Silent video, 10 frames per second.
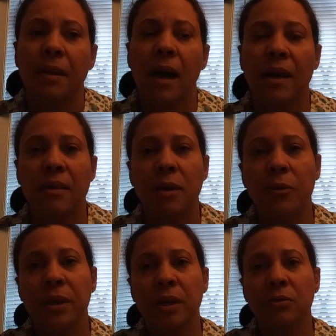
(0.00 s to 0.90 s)
I think
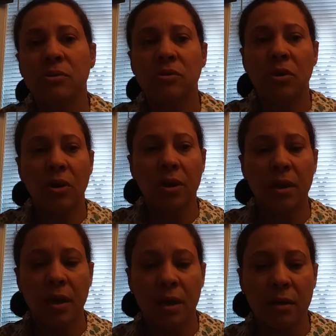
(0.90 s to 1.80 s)
we need to start
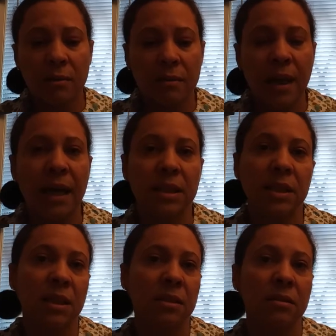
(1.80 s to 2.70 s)

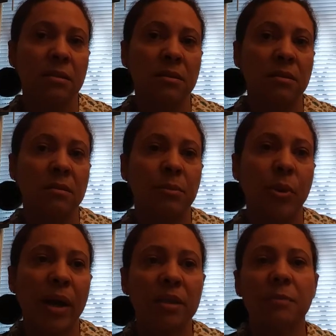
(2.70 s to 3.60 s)
acting
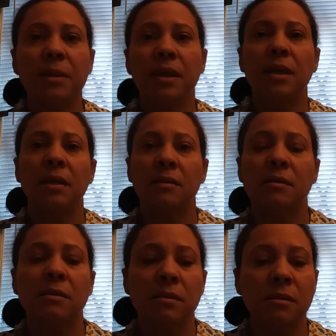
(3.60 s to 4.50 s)
proactively and
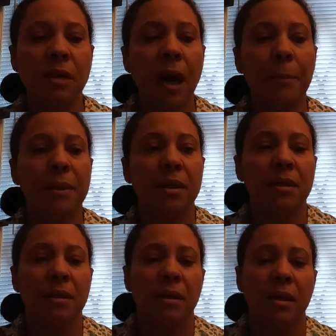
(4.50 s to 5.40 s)
stop
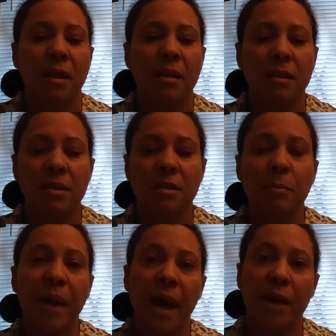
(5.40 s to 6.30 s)
this
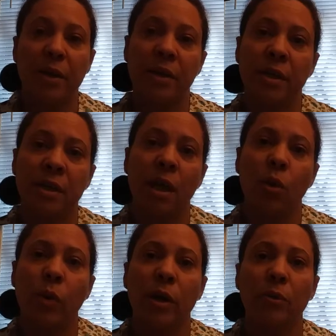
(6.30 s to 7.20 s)
pattern
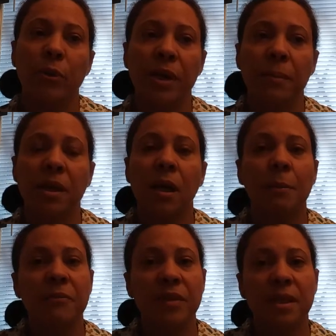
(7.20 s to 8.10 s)
where we
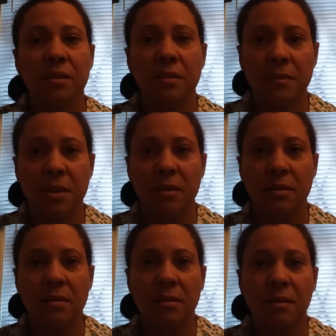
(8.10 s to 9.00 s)
become
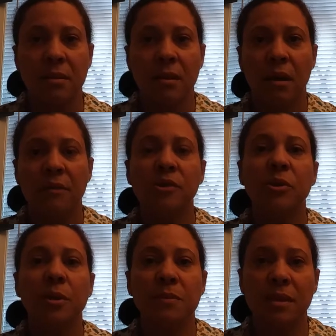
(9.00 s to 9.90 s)
victims of
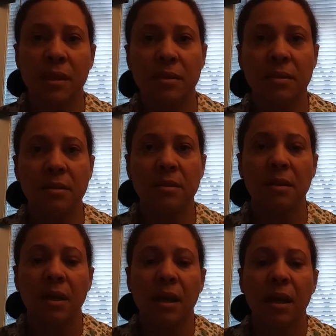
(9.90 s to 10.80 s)
circumstances.
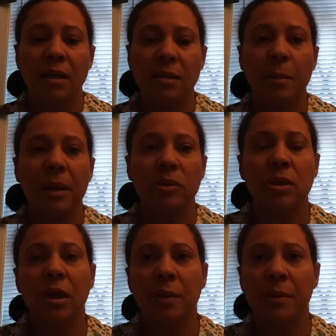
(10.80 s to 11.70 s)
It's about
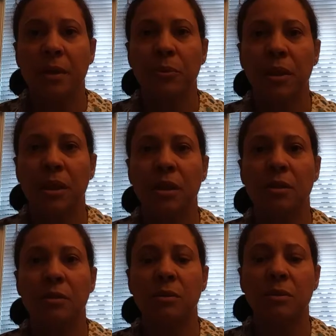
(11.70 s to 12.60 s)
time that we need
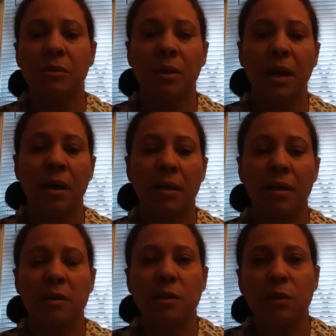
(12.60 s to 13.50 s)
to
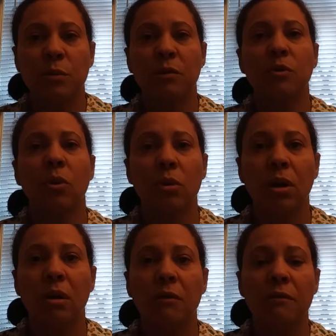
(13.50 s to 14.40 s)
assume a role
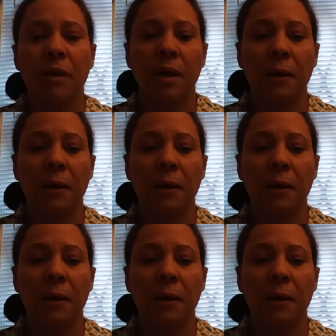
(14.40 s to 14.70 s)
of